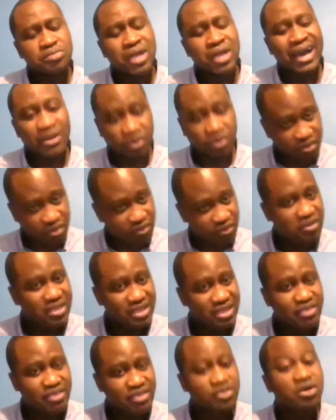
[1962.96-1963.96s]
another
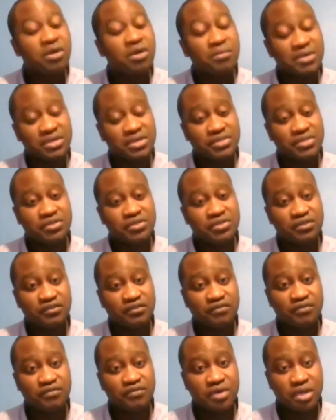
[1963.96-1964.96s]
thing that's come out of
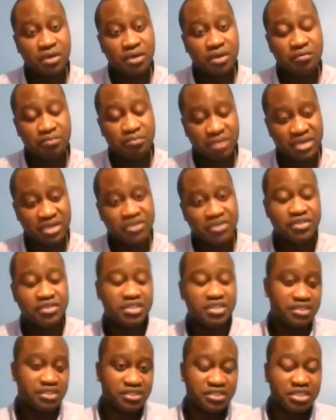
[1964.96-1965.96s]
my
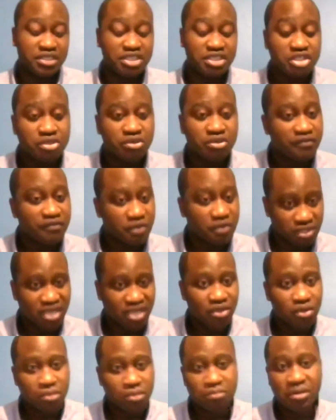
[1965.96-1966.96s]
research is the issue of
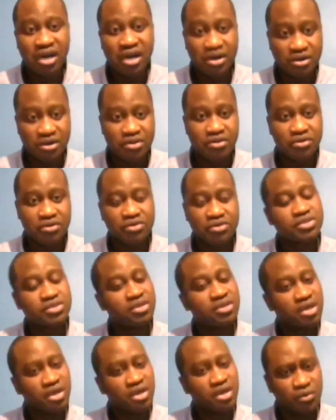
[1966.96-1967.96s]
frontal lobe
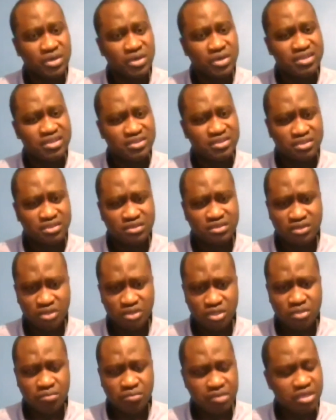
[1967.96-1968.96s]
paradox, where these
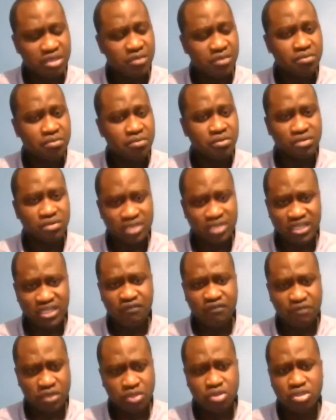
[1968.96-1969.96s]
young people,
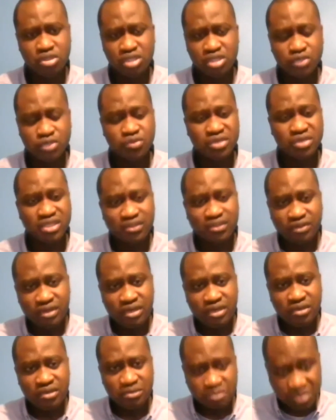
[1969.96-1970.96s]
individuals with
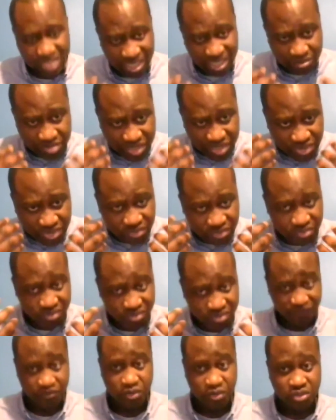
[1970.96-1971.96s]
damage to the
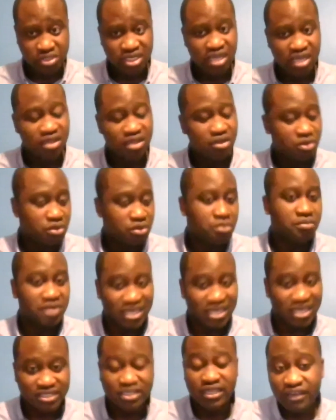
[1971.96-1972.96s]
frontal lobe
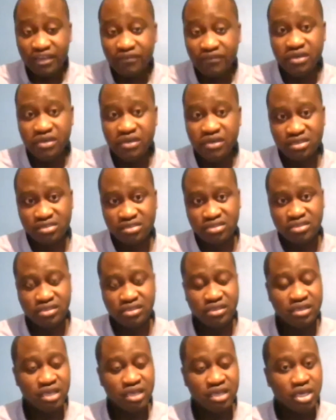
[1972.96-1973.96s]
as an
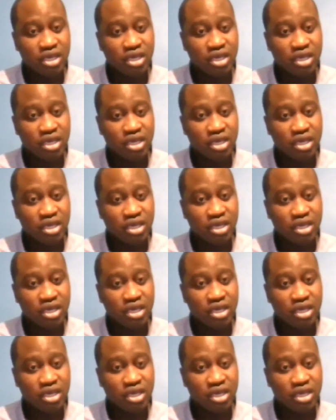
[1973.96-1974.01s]
FASD,